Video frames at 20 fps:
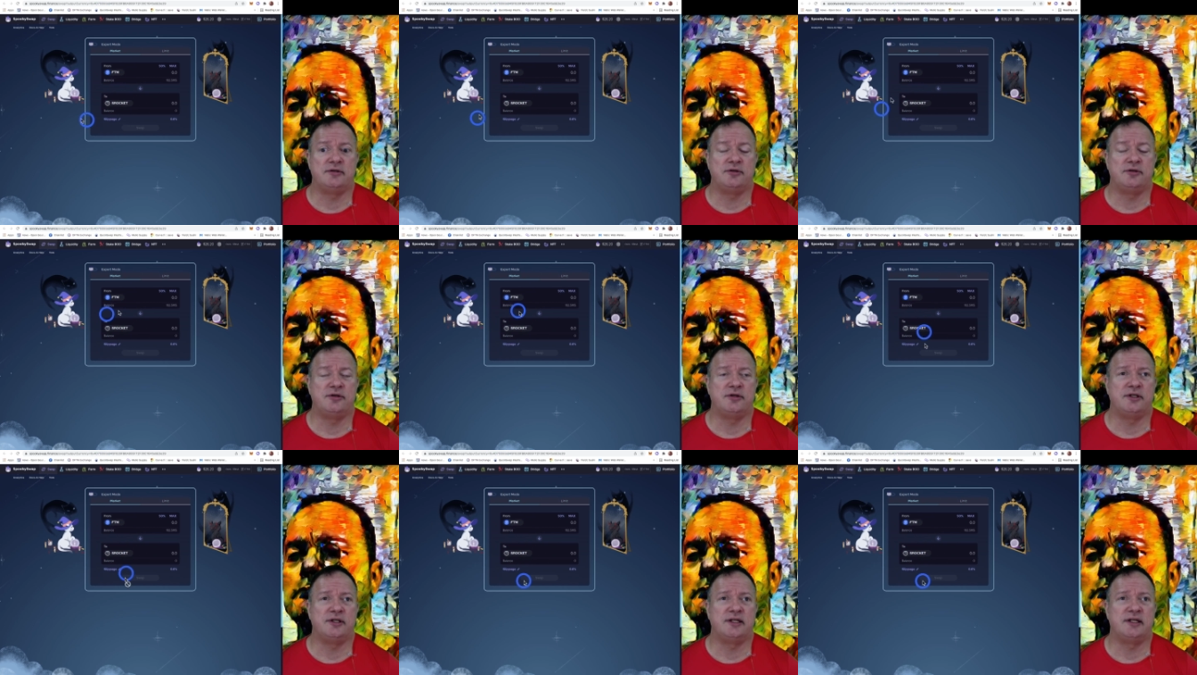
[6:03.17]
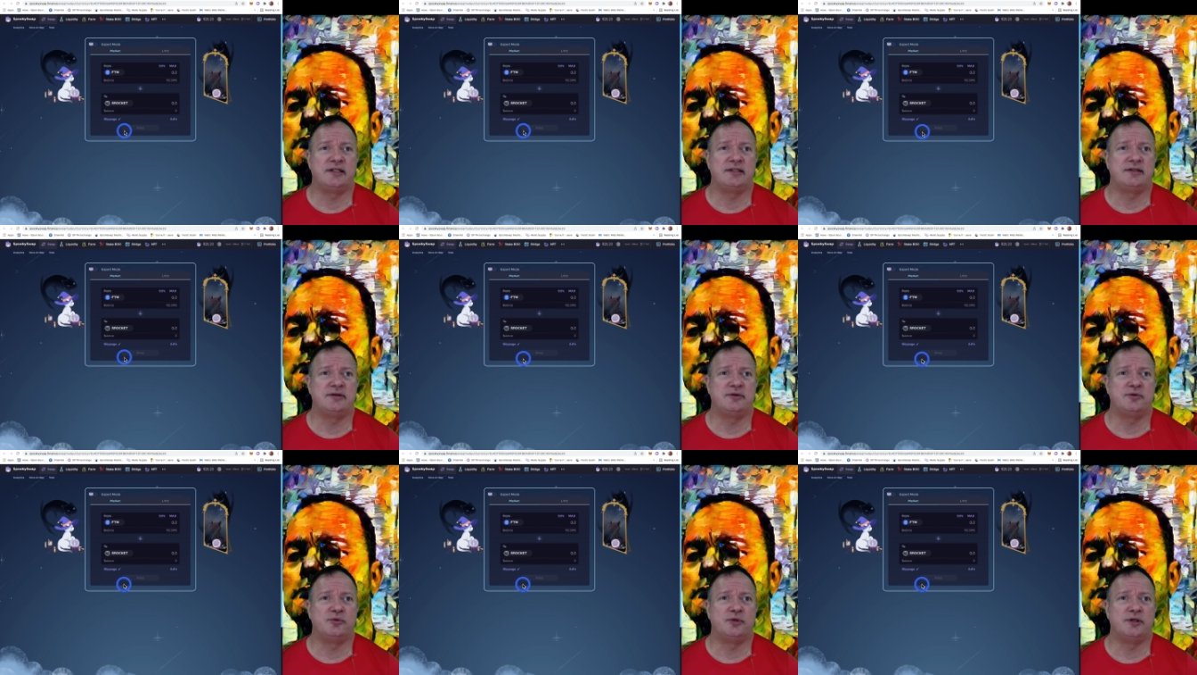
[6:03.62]
You're gonna get
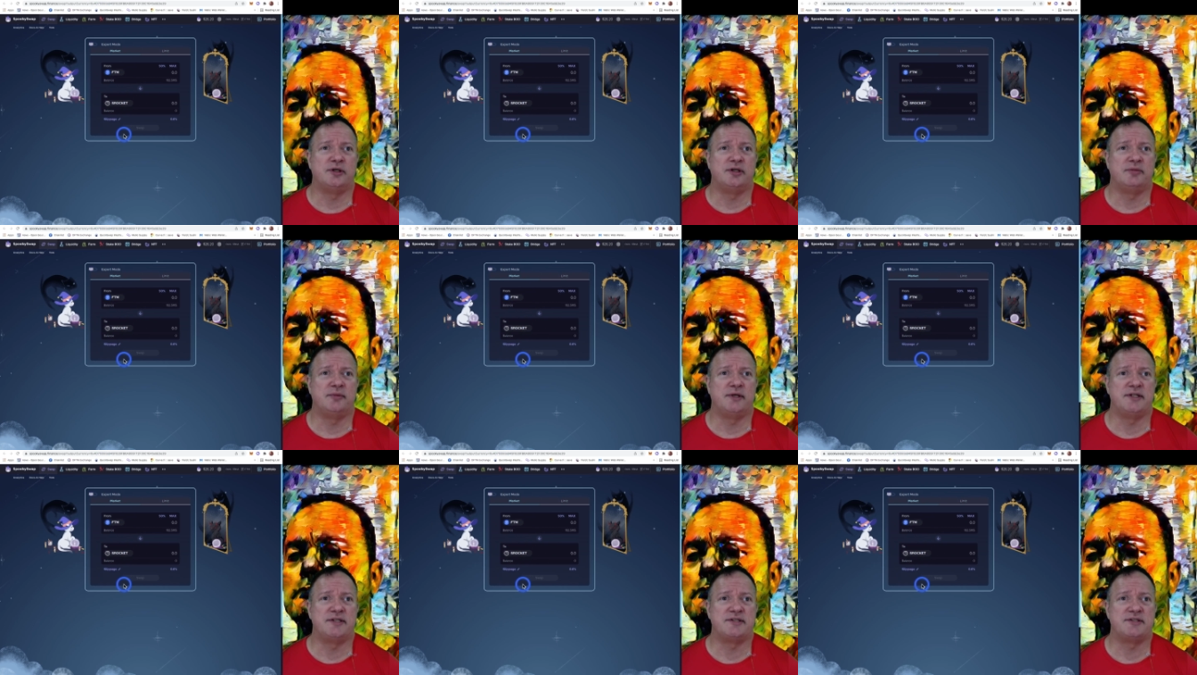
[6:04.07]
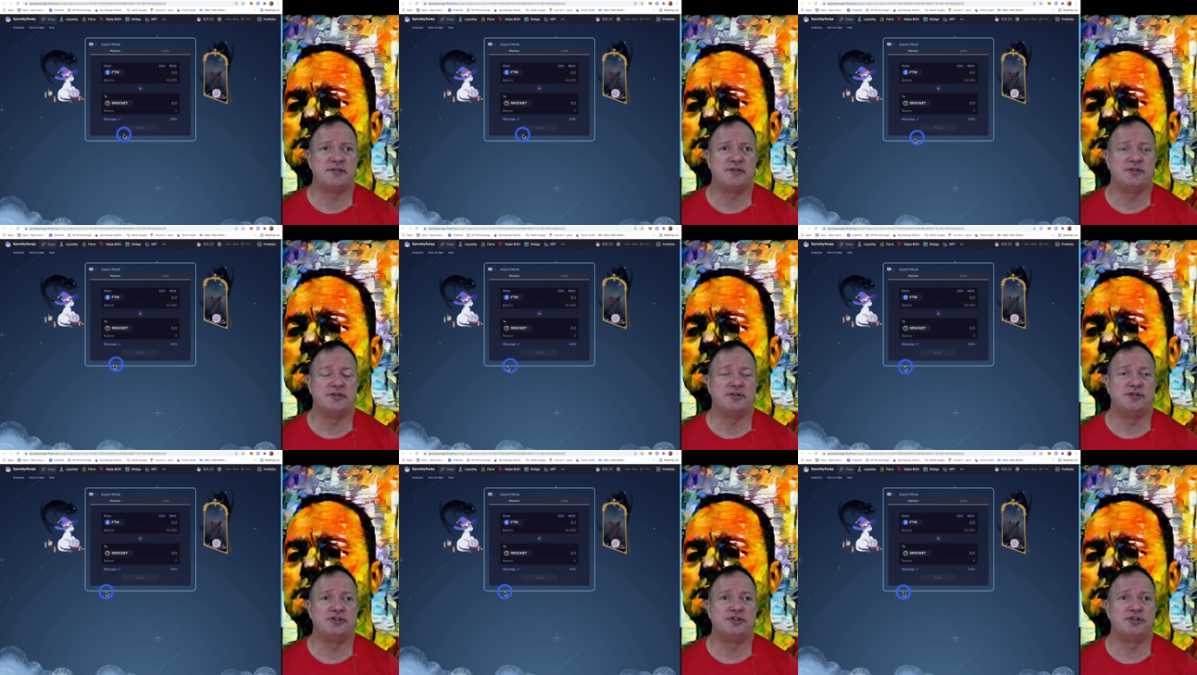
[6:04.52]
a warning
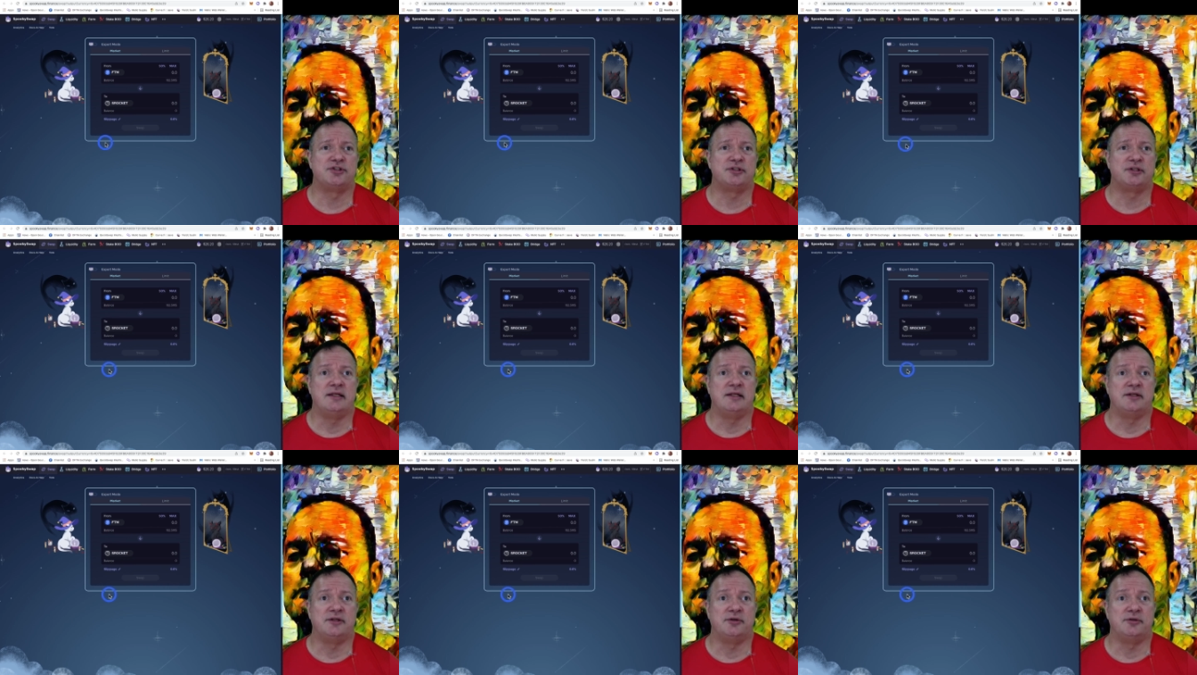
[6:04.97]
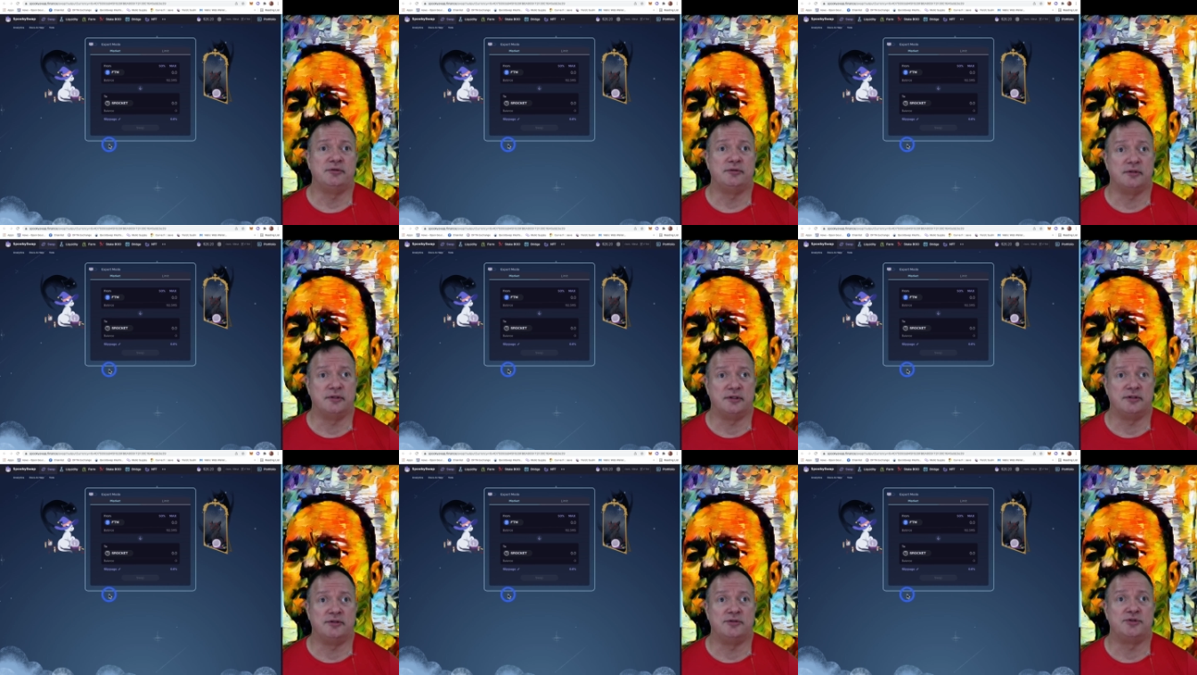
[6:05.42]
message telling
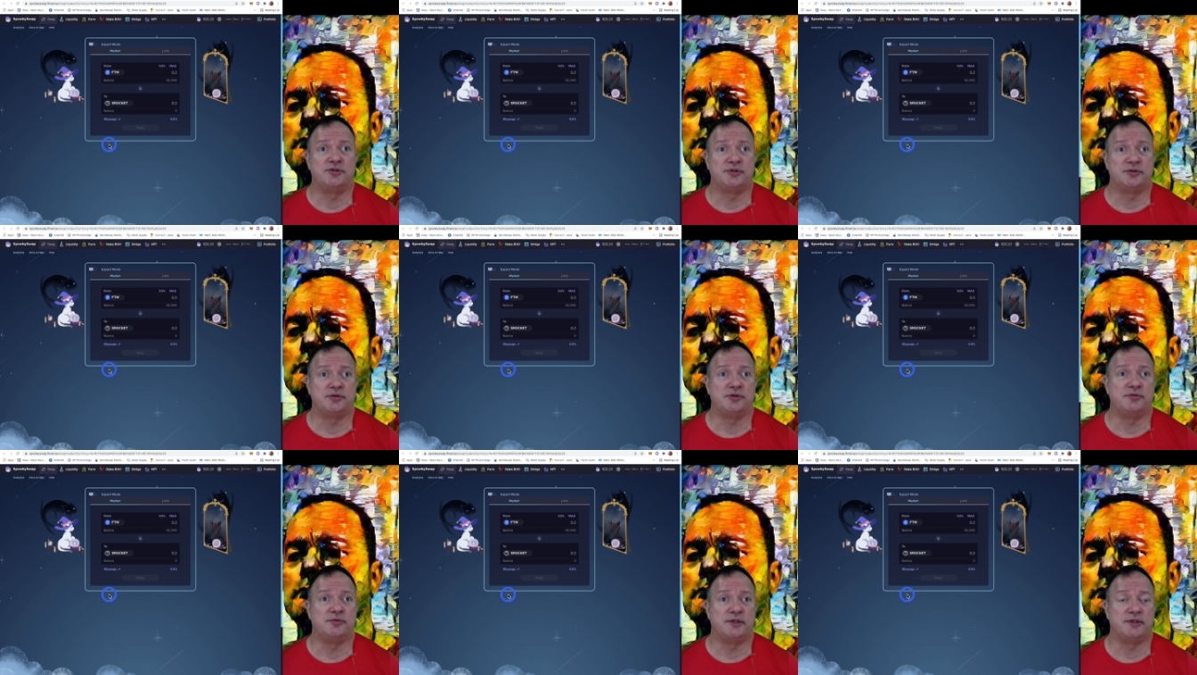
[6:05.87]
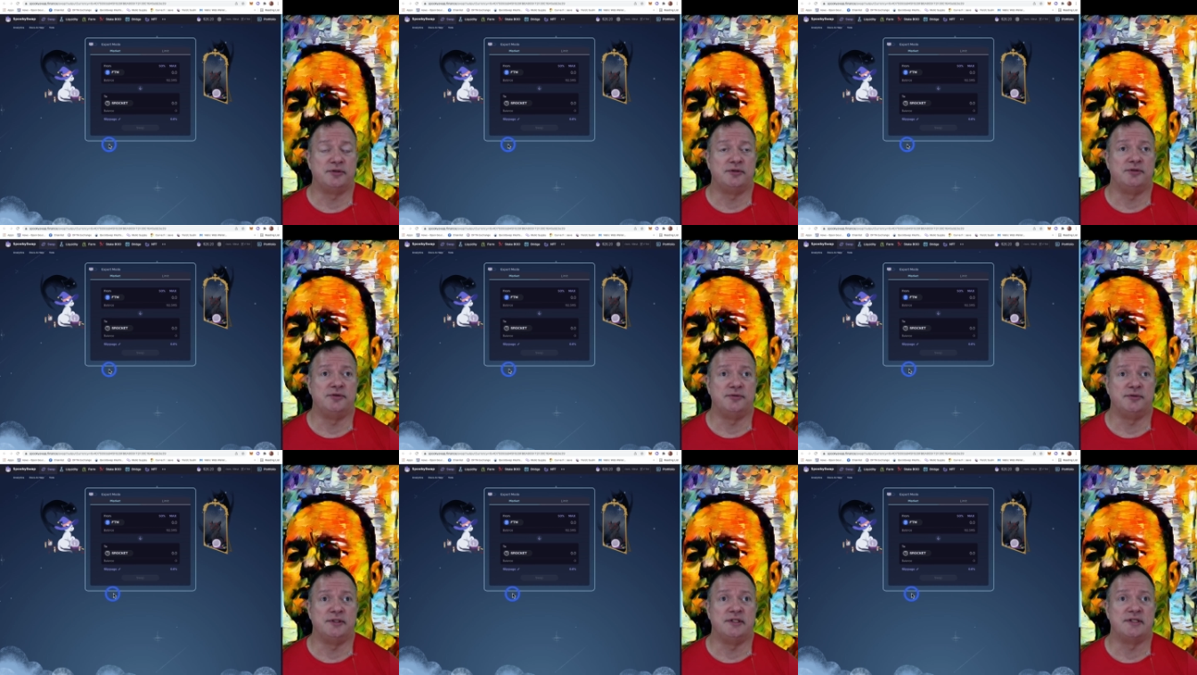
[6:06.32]
you, are you sure you want to
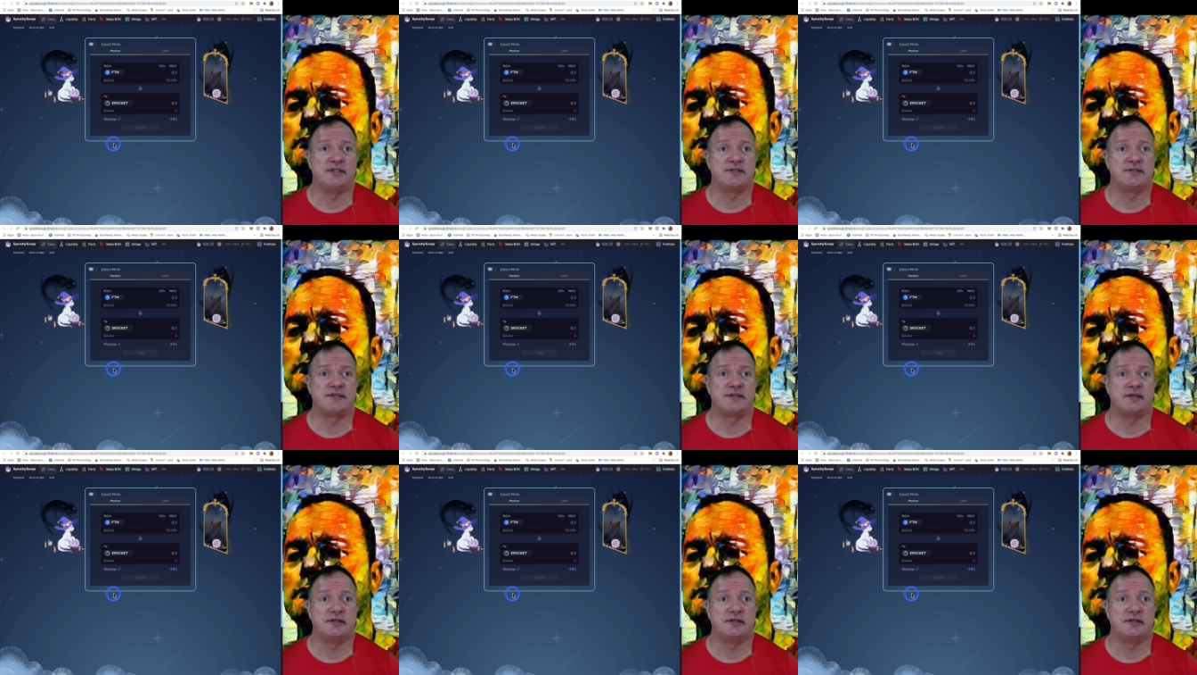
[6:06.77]
do this?